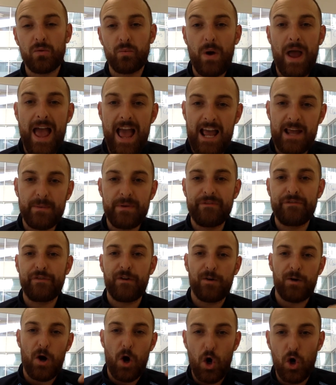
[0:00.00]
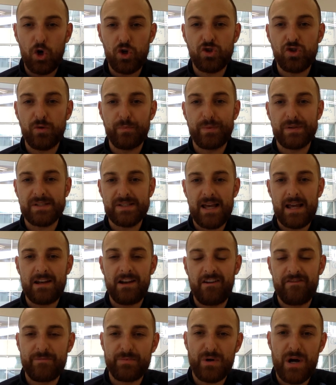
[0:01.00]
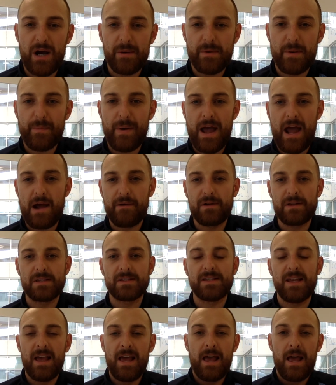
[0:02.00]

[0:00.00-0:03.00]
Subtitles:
We're aiming for 100% of primary parents